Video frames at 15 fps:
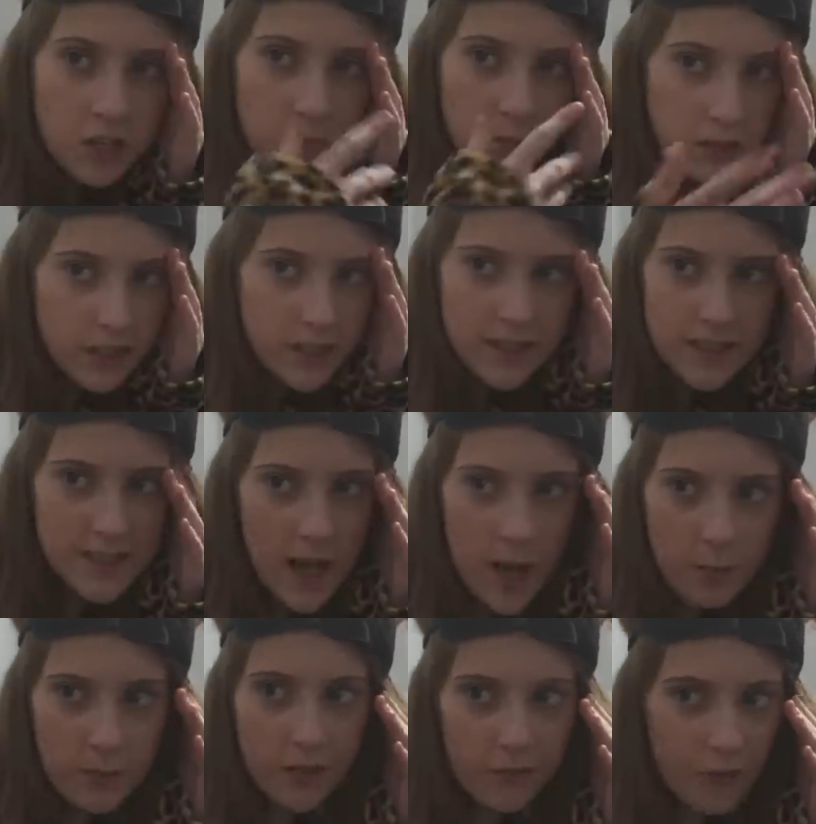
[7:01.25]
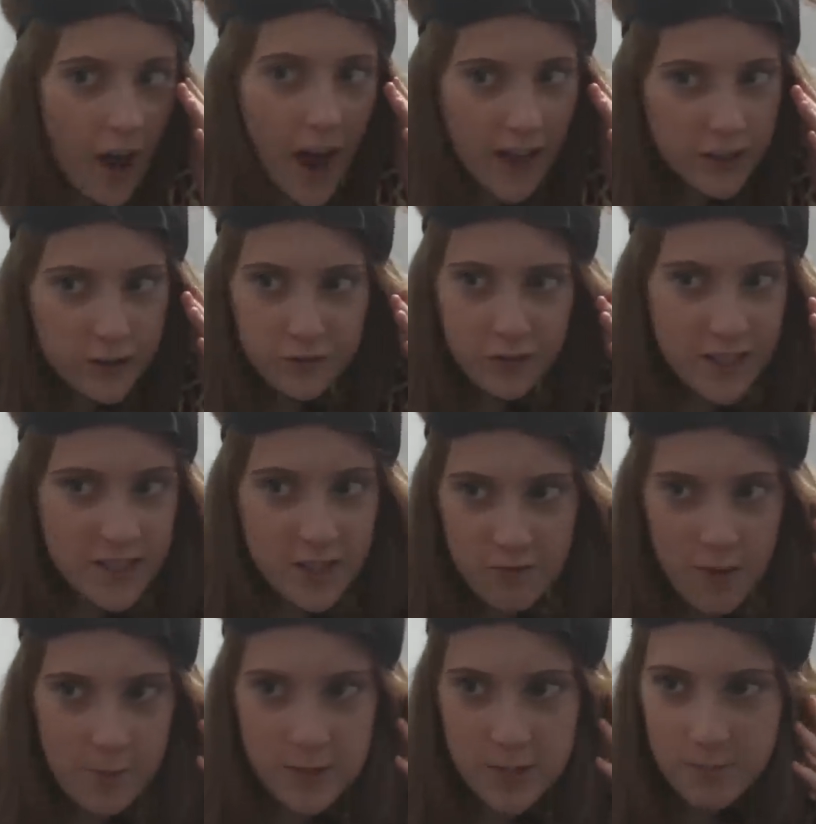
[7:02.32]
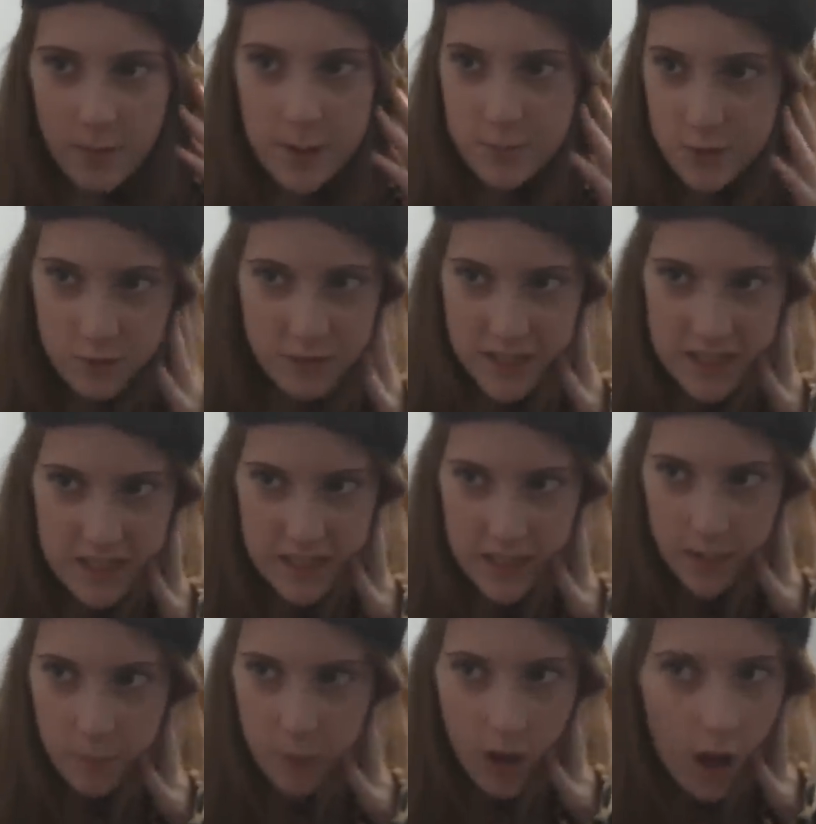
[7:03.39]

you please tell me why you've interrupted my beauty sleep?